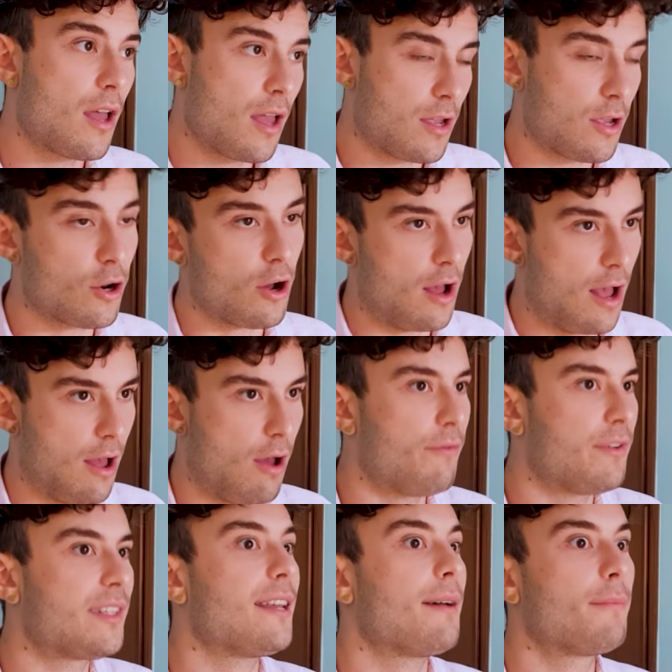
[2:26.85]
you know,
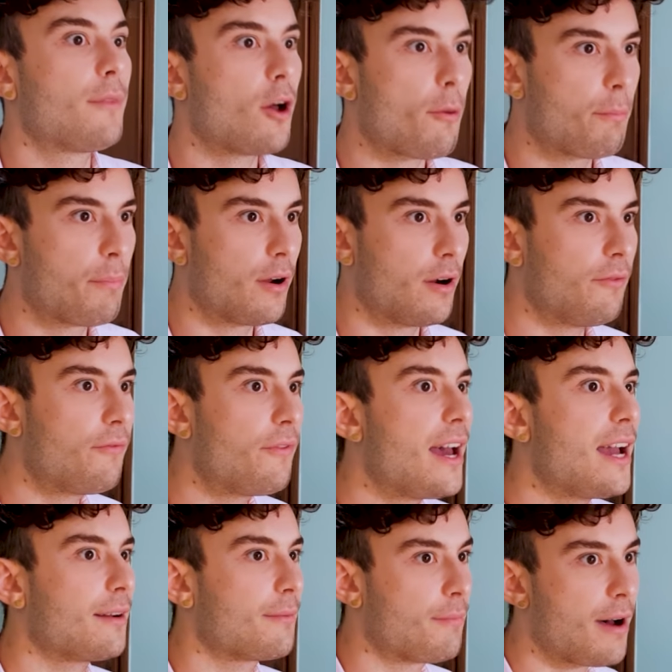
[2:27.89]
obviously I'm not
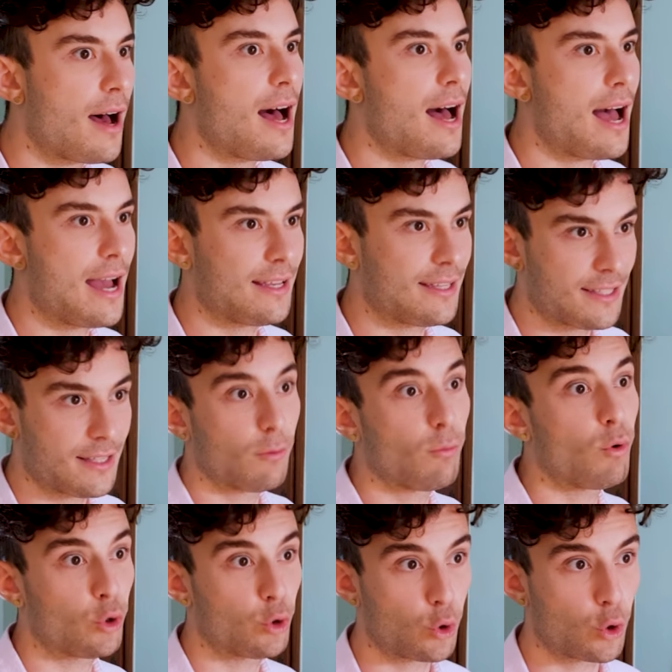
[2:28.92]
perfect, but I still
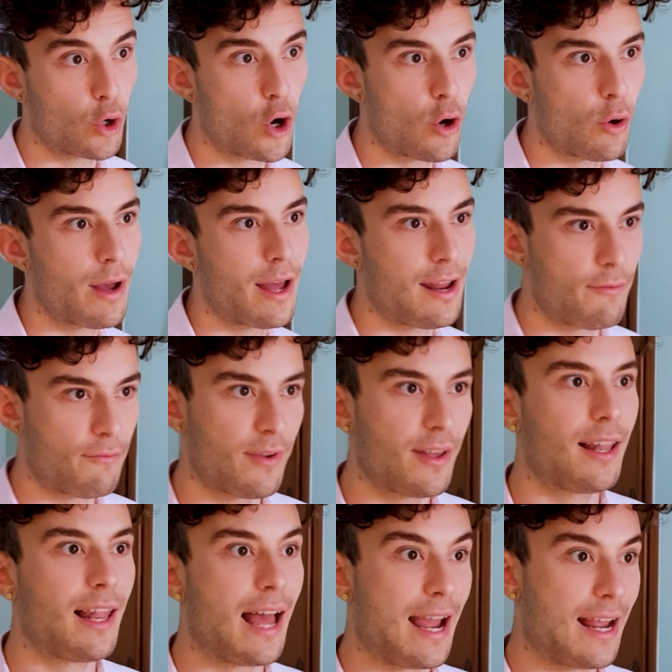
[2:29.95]
want to grow, and I feel
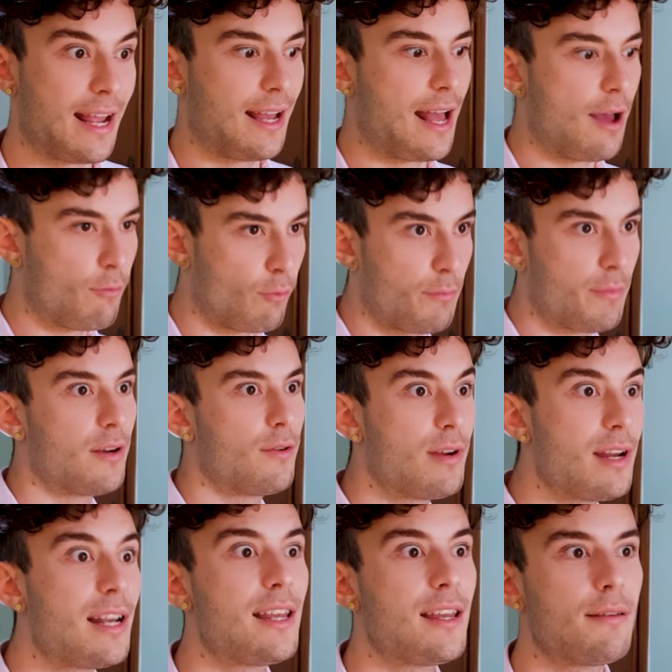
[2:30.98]
like I would be
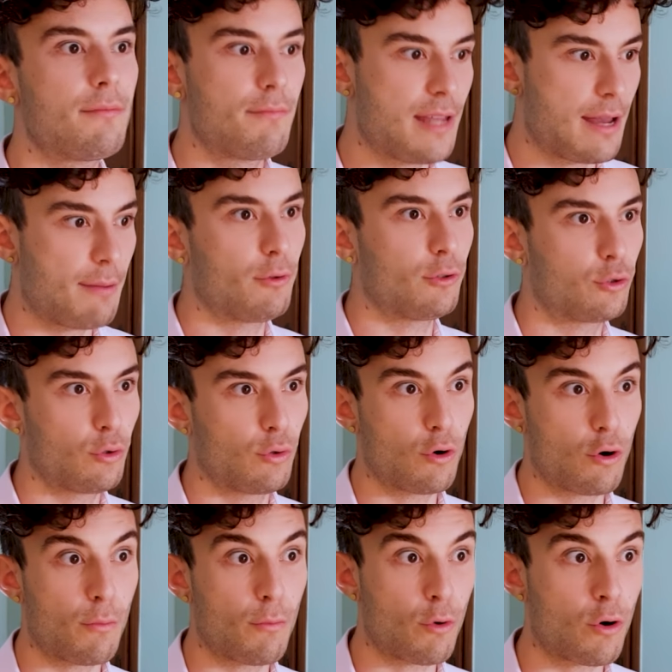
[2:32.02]
really be able to
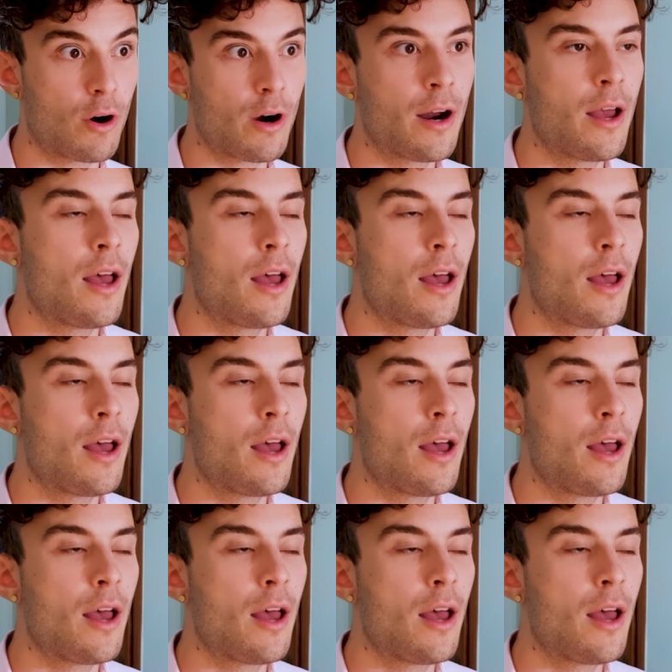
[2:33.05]
grow more